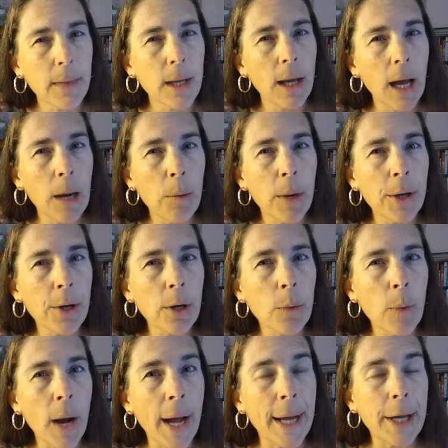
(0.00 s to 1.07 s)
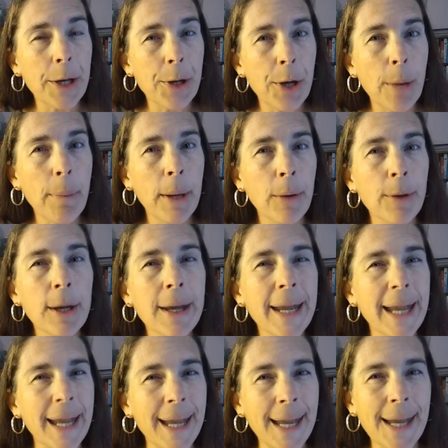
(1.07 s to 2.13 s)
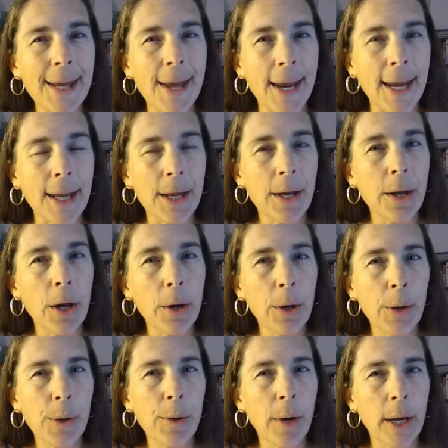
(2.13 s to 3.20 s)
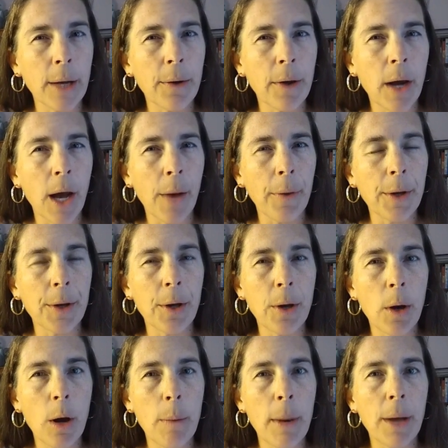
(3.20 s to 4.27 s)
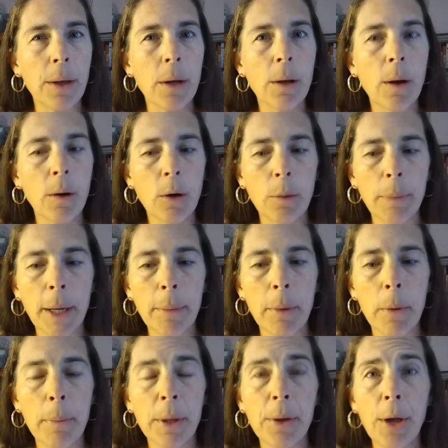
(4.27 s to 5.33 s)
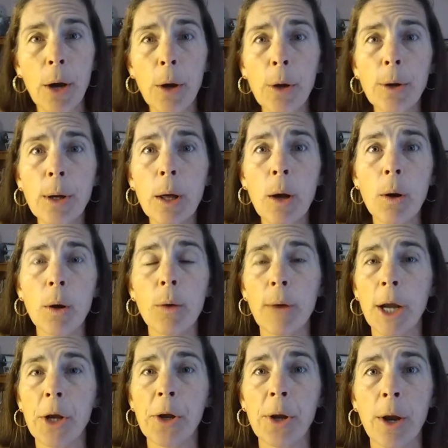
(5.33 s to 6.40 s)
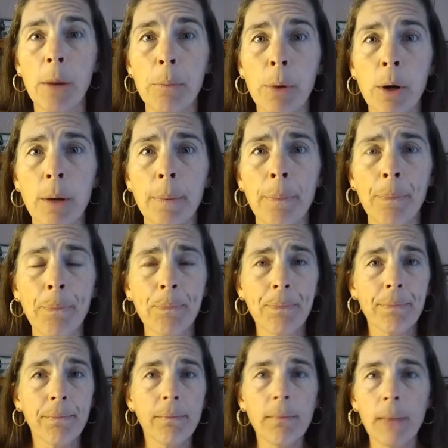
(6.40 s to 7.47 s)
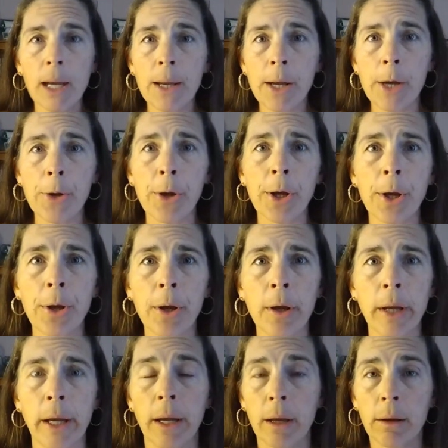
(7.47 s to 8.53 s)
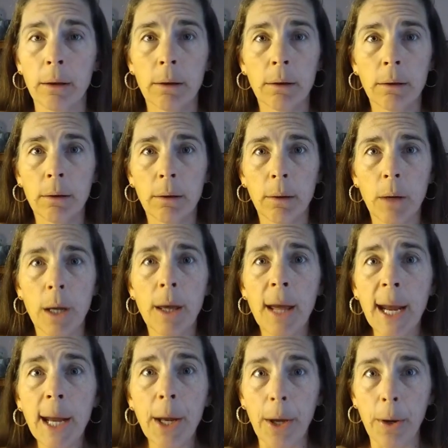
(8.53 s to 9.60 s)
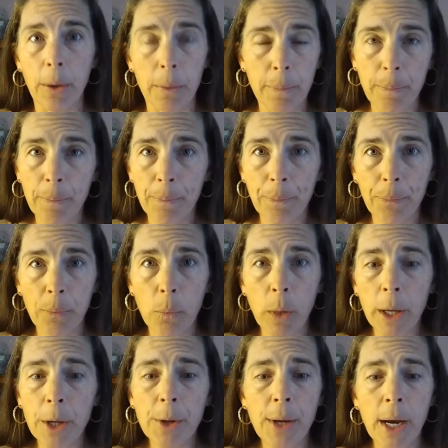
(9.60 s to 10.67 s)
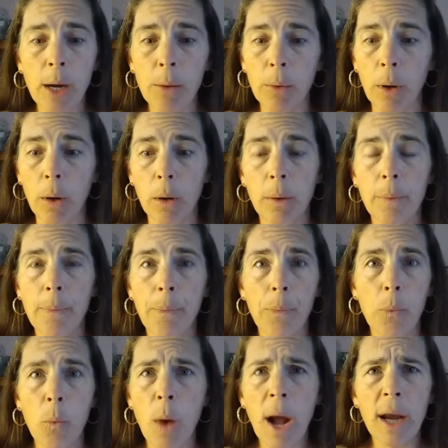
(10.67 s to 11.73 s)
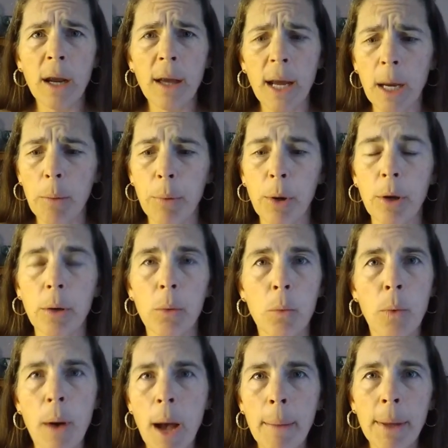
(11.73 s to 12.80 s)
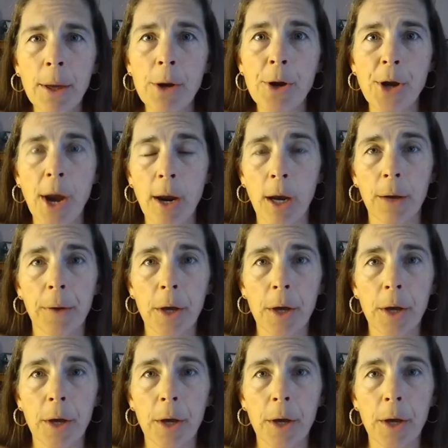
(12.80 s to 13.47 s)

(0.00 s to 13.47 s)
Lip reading: It should be really easy to know who's running for office and know about the local people, but those local races are important. District attorney, what do they do? What is their role? Why are they important? How about the sheriff?